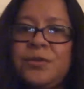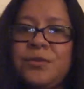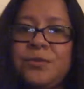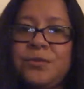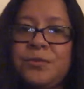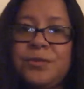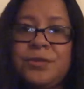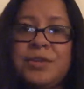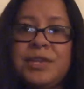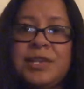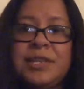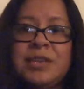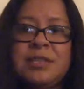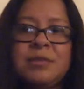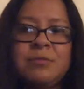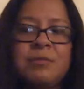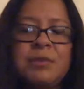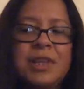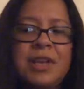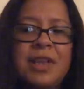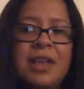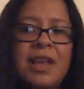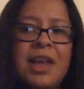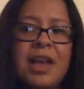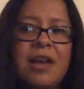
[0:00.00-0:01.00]
freaks
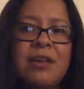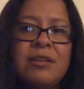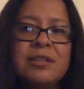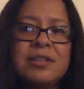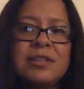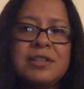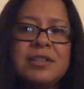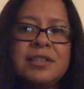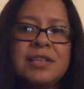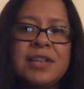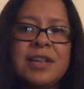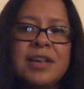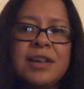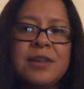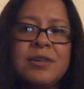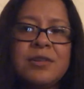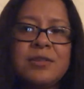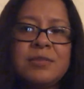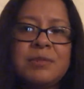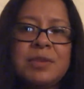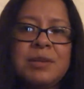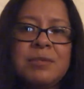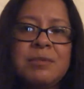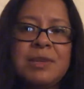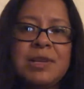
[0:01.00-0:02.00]
me out and scares
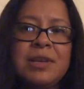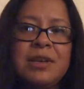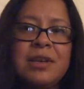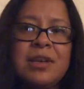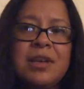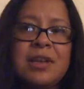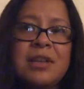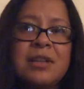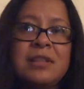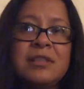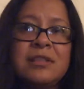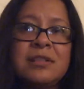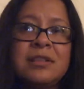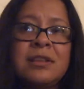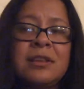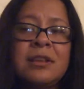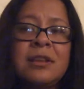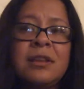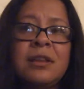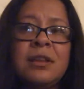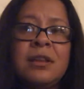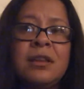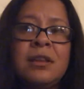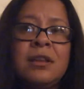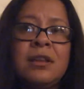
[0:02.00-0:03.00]
me, because
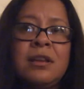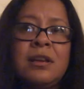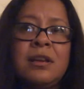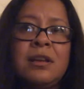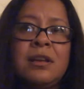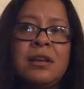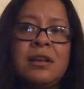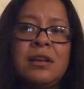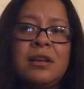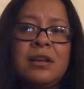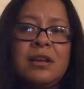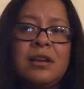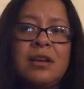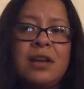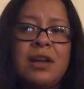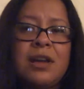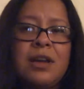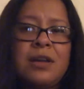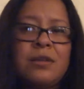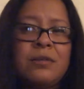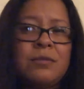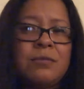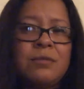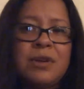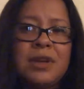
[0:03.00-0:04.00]
I
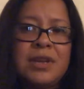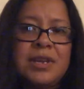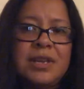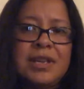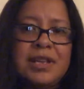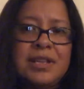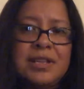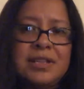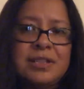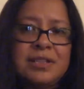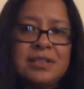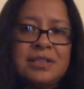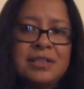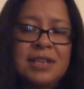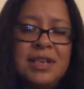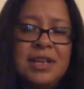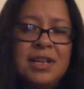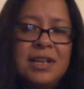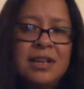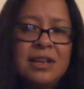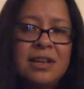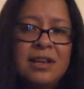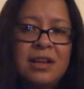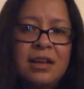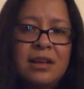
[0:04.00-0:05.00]
don't want to get
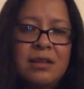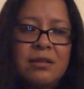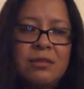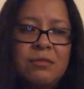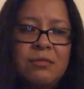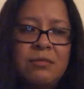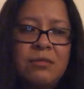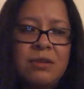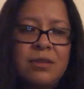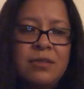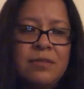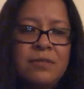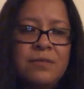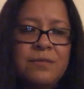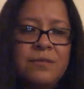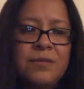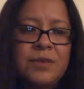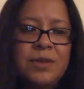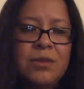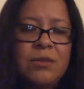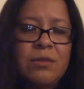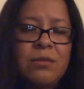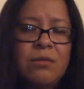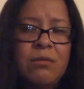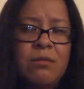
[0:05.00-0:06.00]
sick. I don't want to
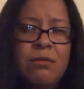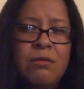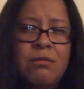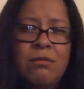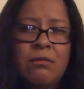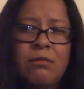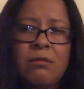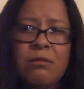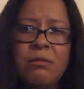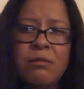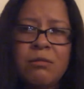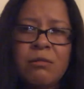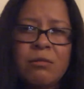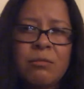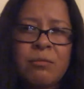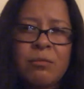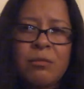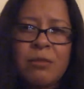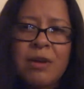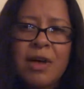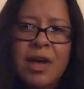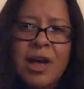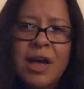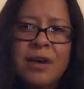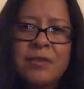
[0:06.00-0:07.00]
feel
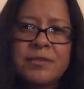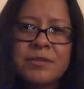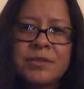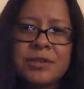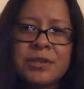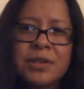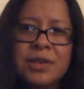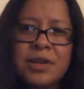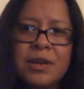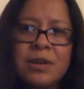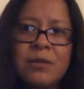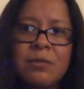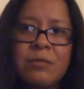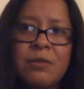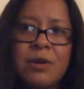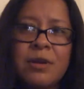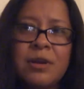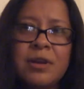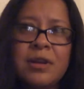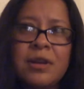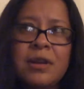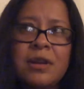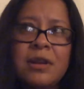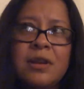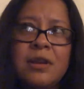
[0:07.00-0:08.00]
horrible after. I don't want
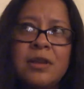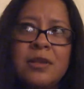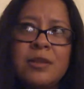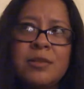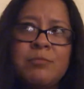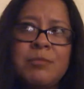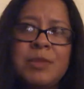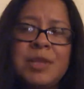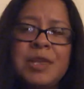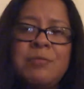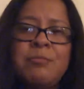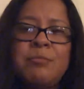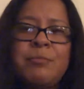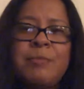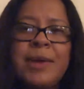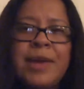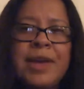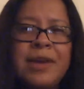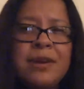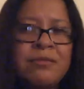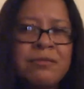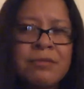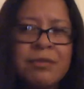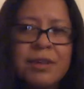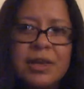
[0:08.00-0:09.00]
to be
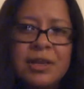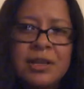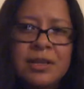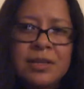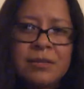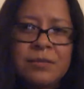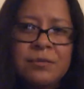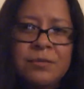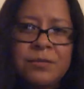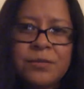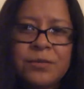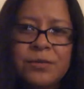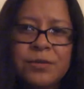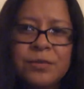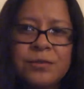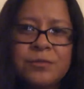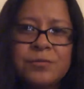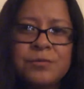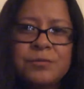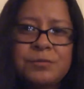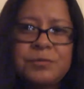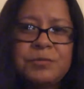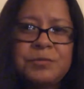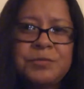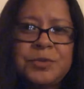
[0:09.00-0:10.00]
bedridden for
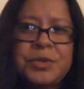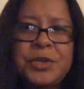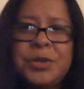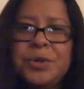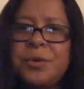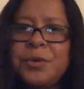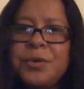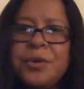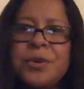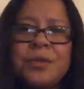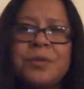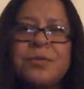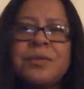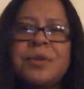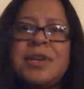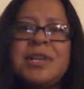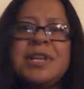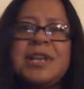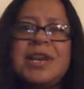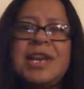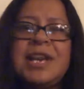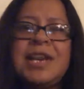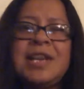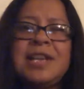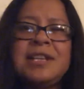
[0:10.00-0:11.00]
2 or 3
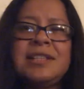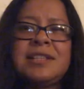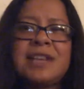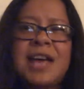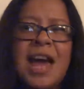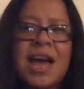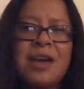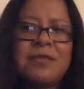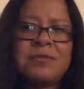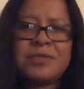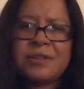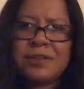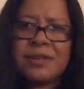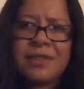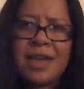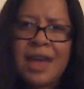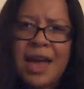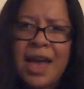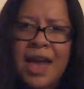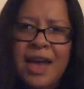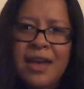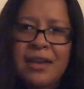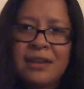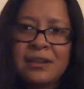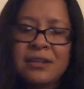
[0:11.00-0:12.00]
days after
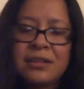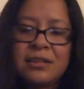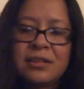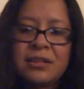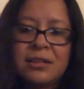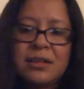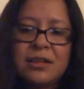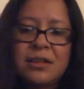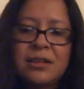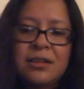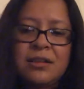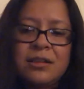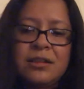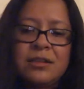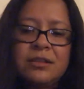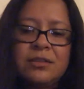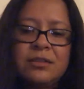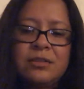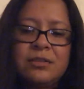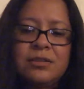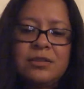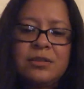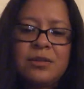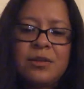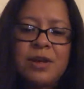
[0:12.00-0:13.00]
that.
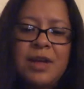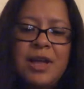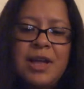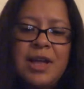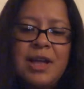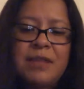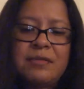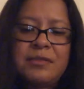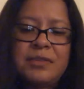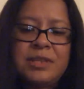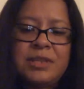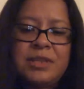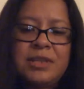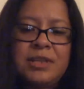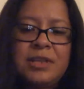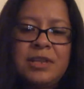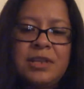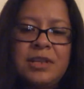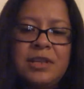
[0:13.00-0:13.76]
So I have to